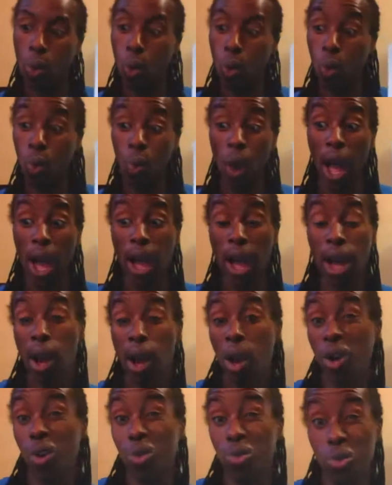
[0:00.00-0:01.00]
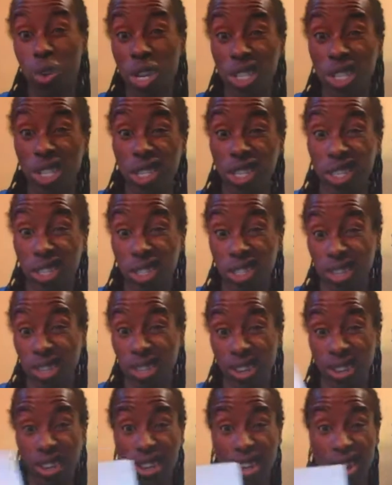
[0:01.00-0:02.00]
Wow, we just
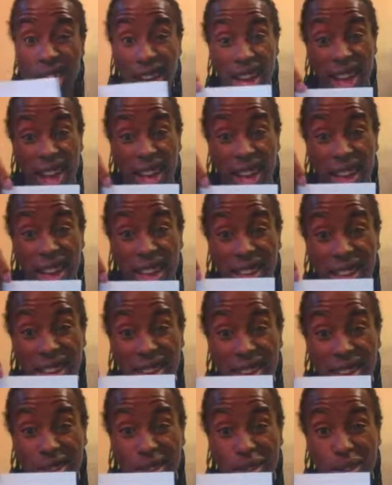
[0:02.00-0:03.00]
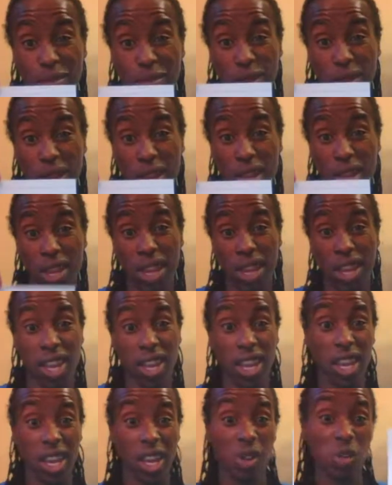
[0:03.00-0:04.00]
took I am
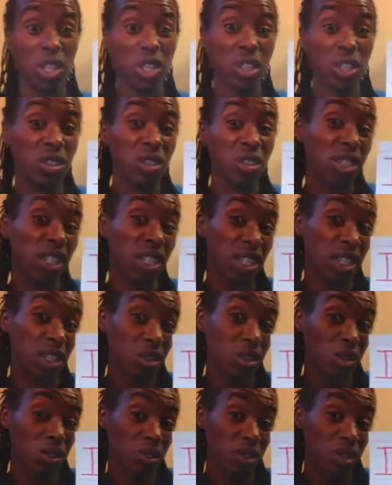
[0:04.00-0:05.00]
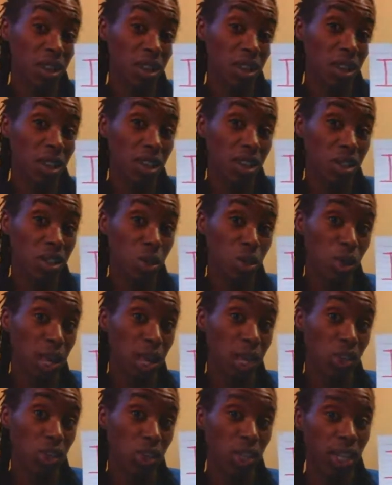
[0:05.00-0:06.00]
and we turned it into a
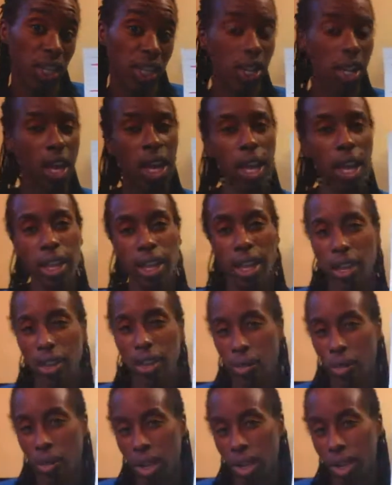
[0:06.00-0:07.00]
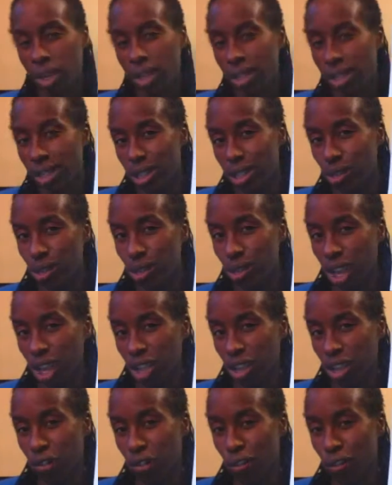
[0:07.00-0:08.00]
contraction. Can you read this
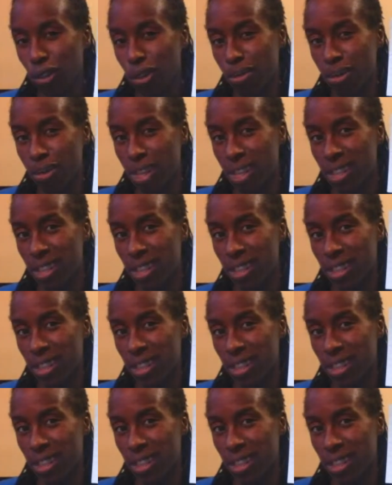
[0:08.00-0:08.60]
contraction for me?